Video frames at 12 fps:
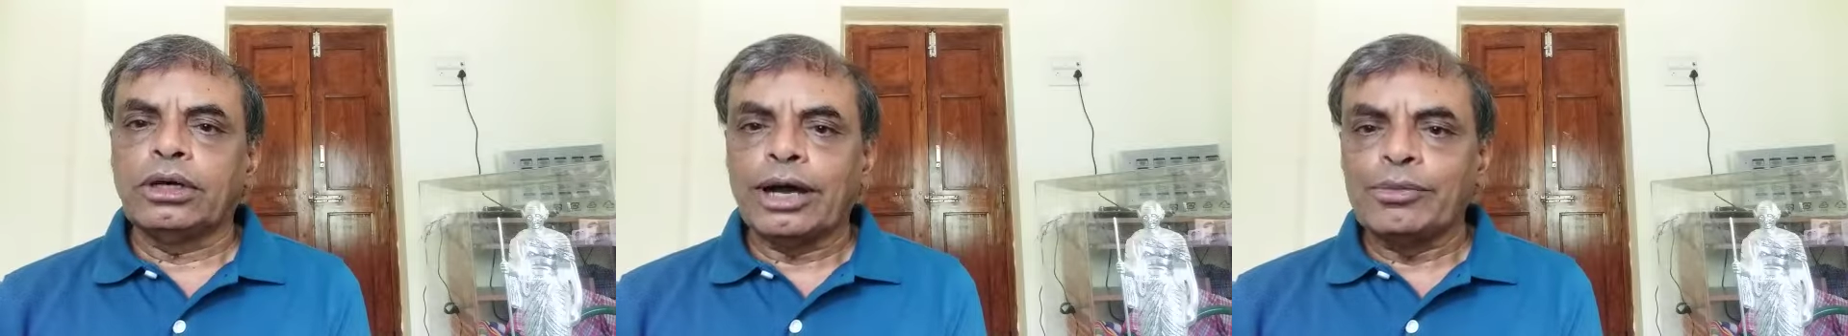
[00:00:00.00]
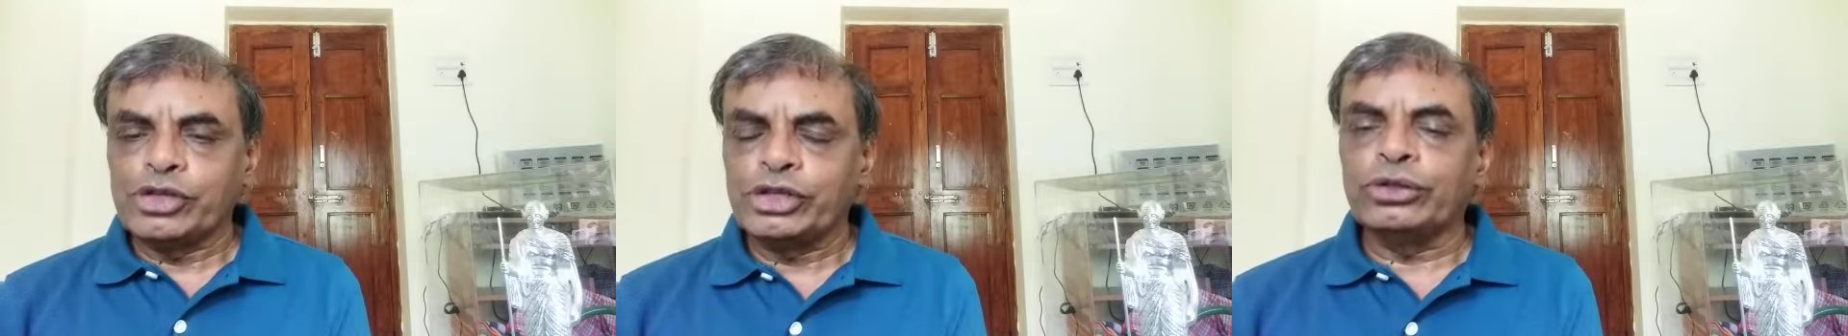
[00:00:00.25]
I
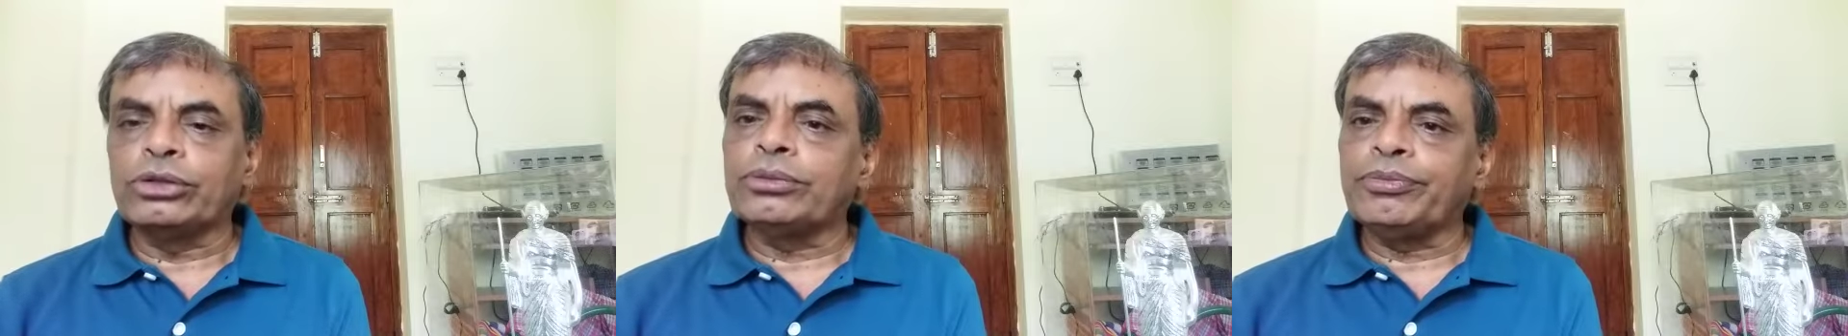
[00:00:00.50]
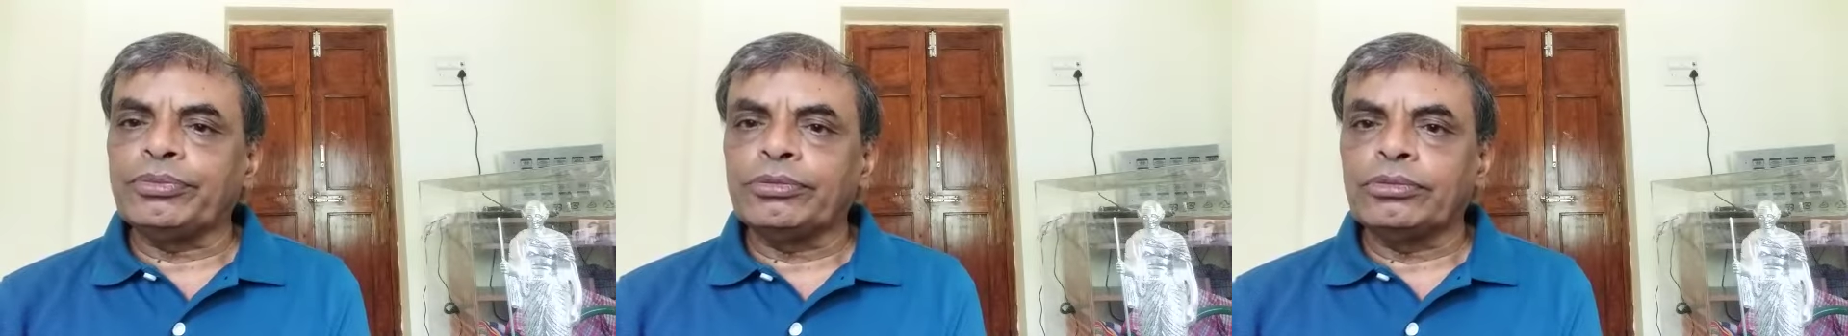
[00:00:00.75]
am sure
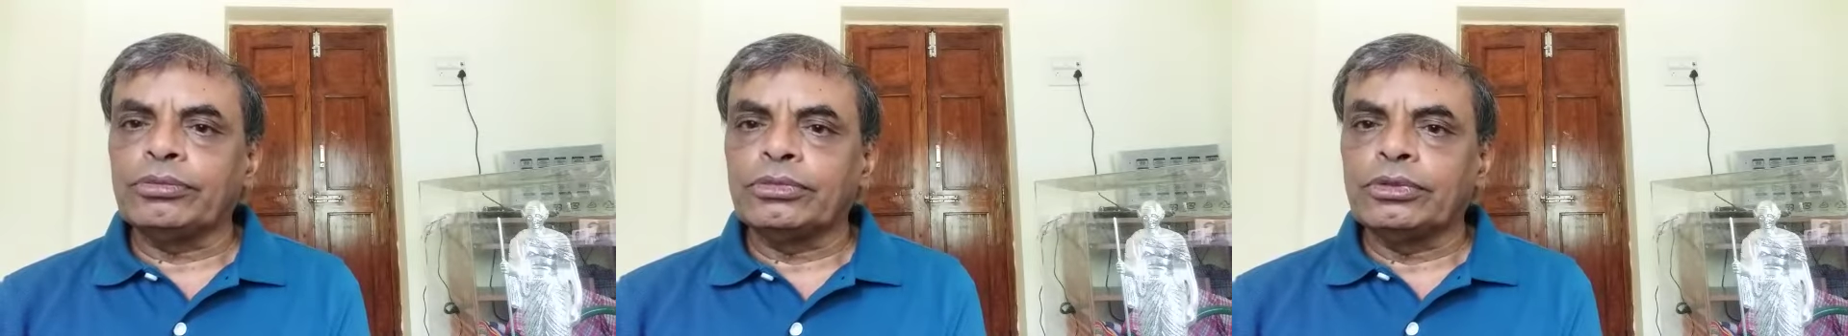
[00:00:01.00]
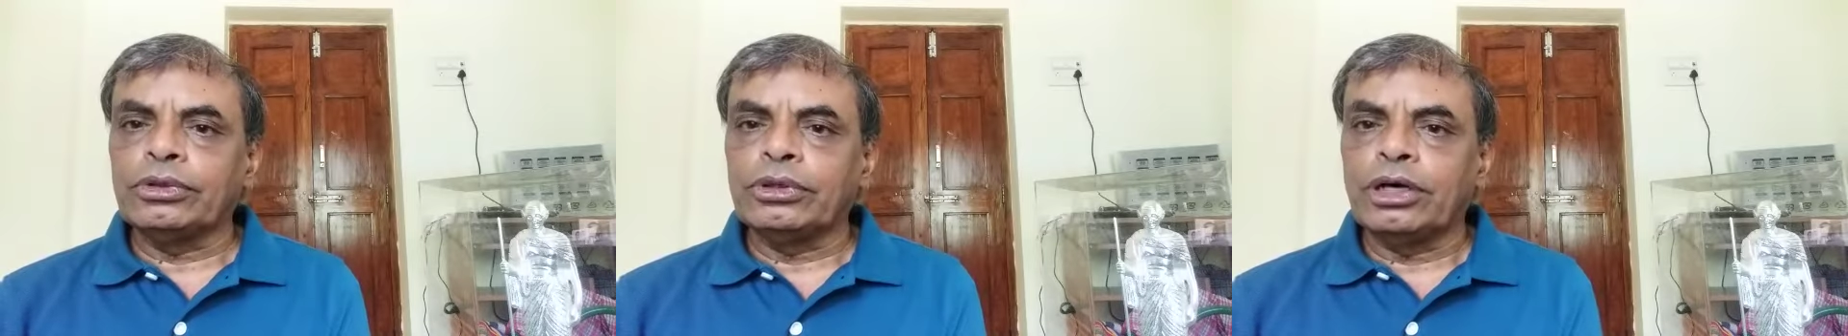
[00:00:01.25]

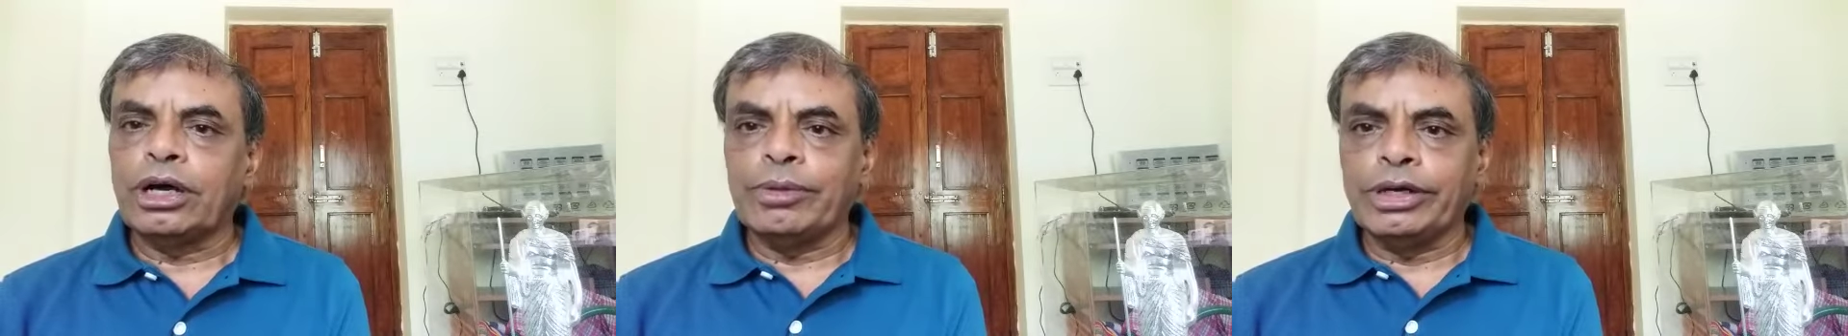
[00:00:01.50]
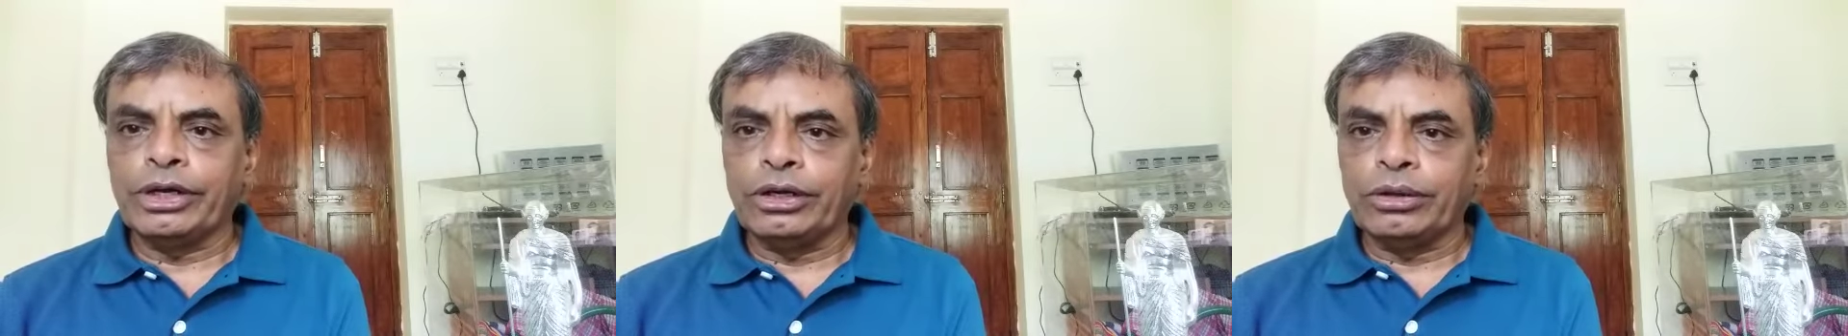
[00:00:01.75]

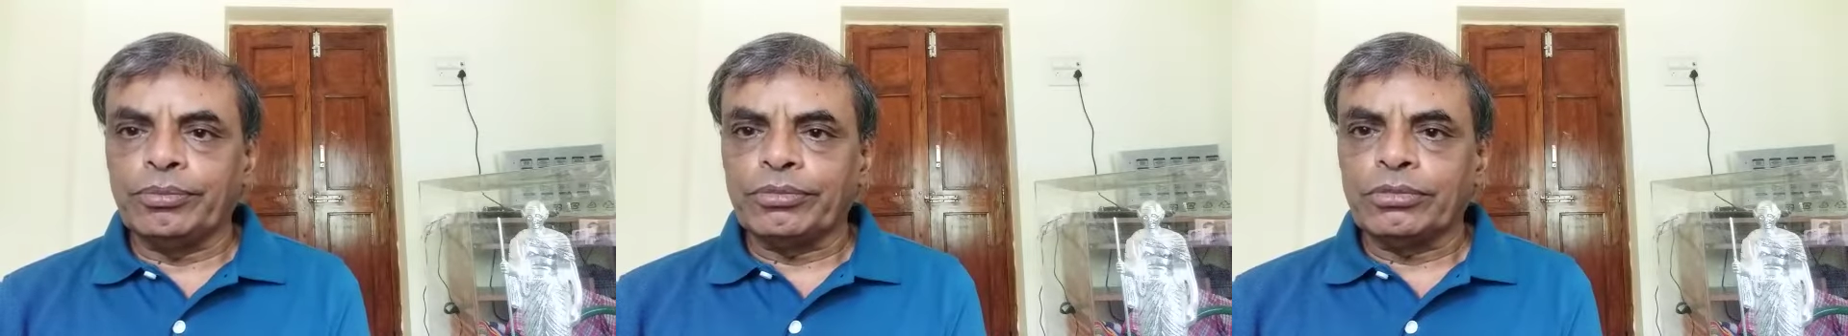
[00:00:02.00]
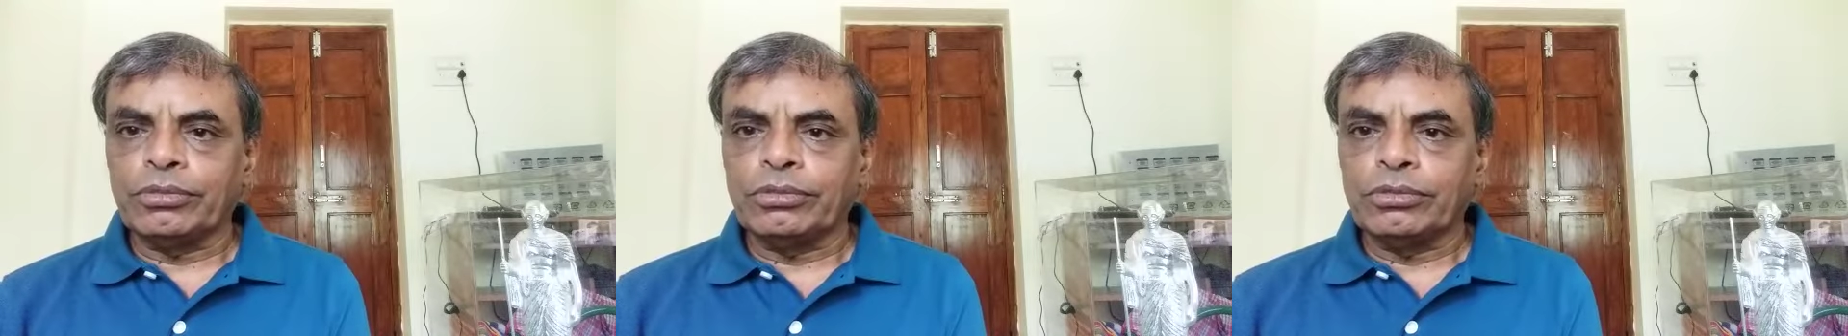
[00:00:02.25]
America
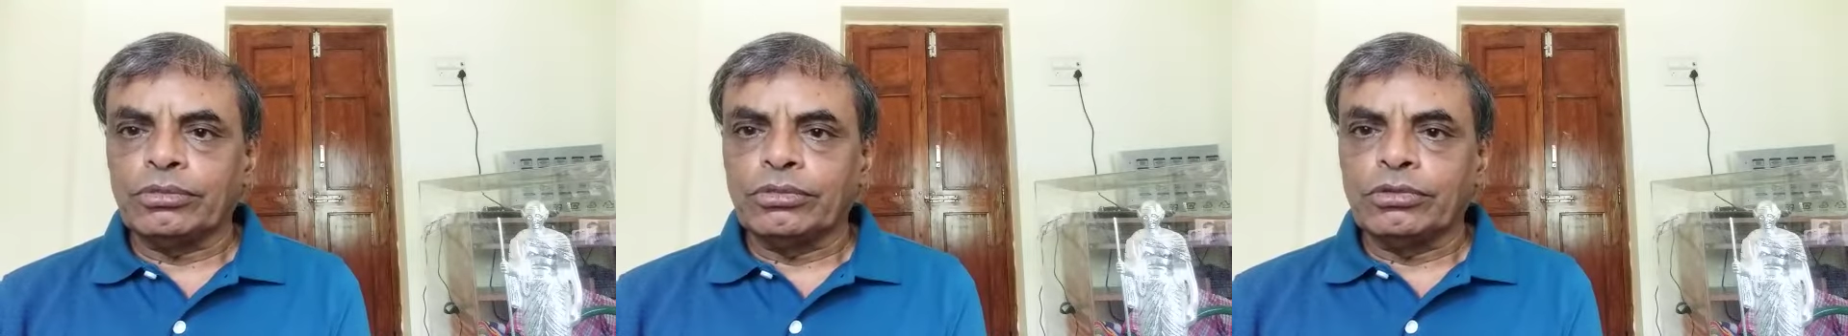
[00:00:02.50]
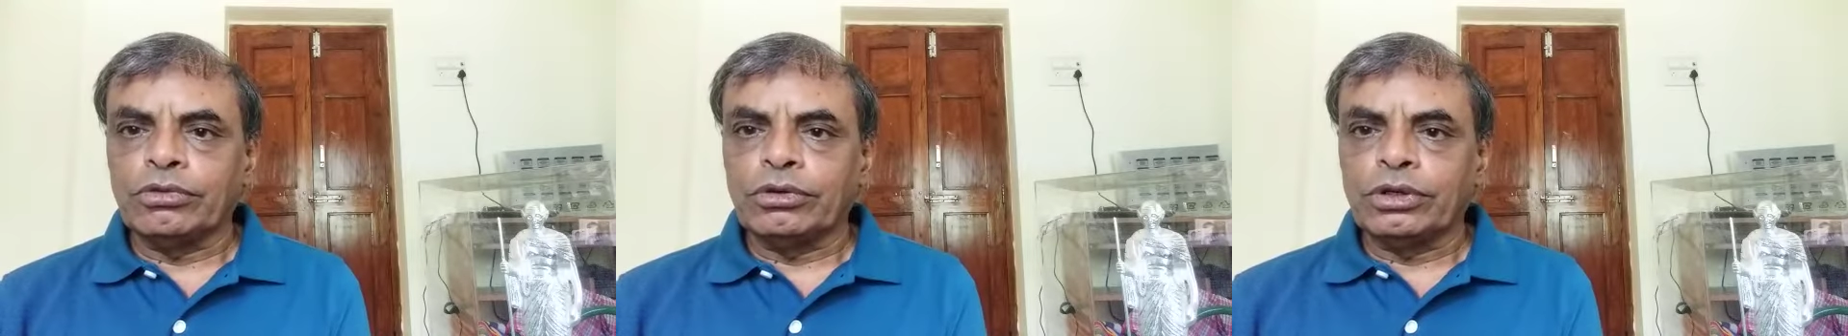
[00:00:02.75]

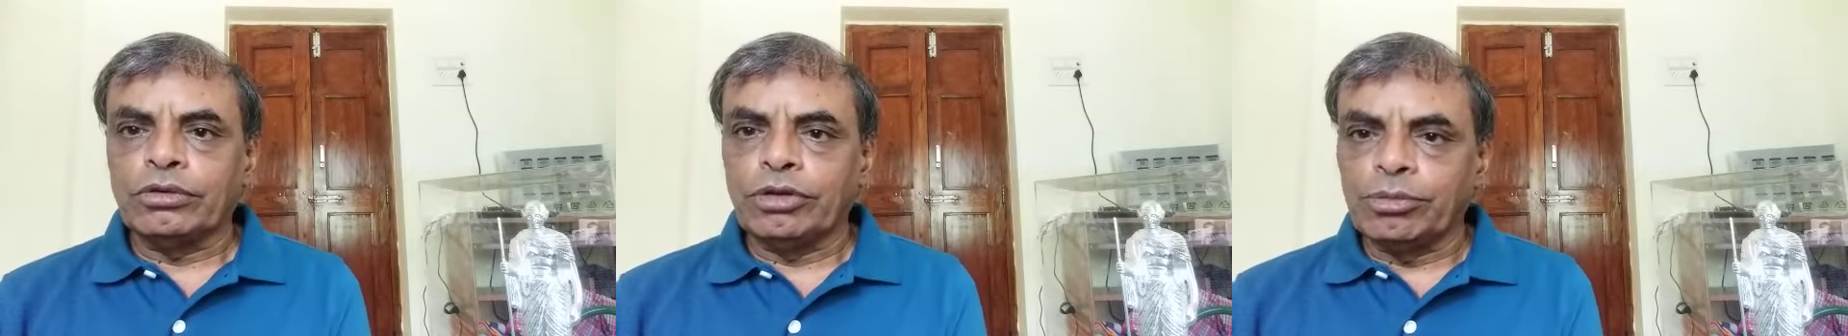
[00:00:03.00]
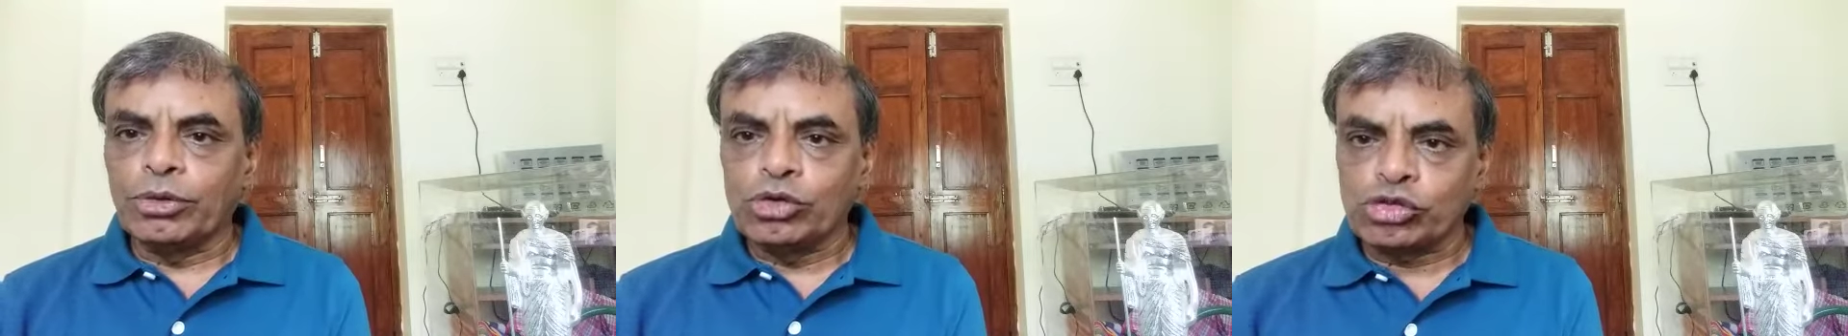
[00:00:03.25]

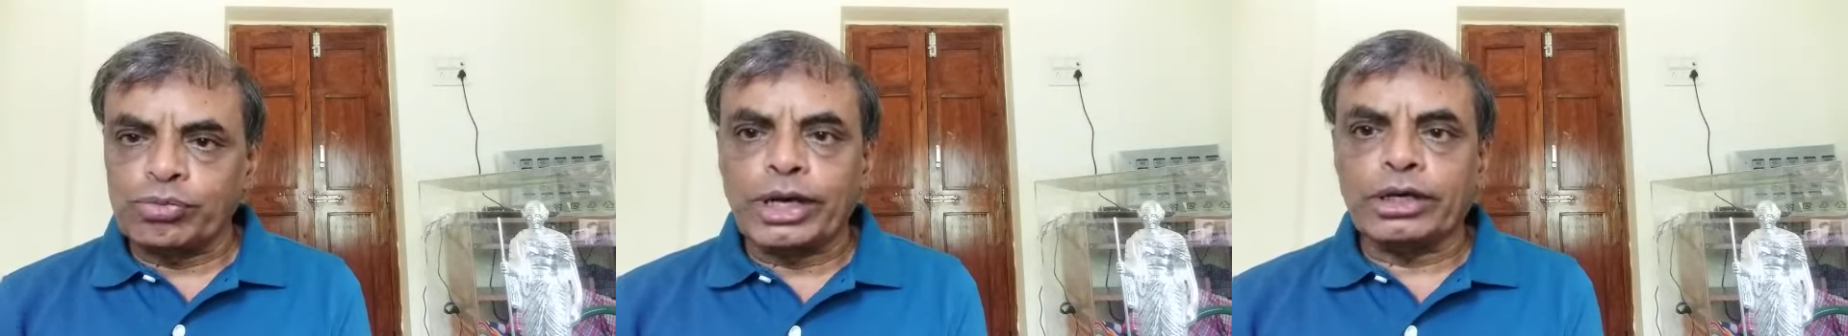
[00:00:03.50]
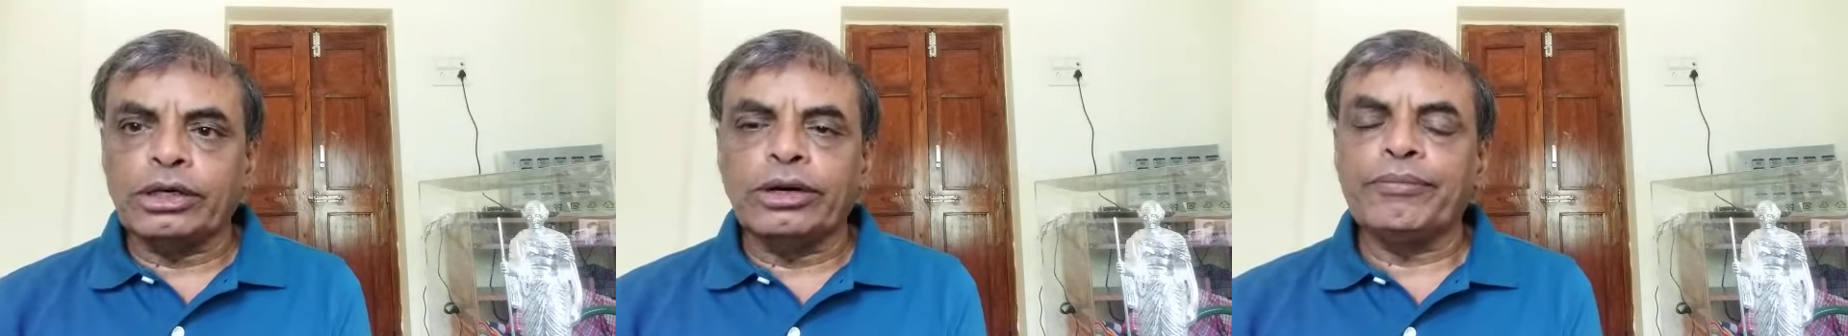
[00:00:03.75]
will bounce back.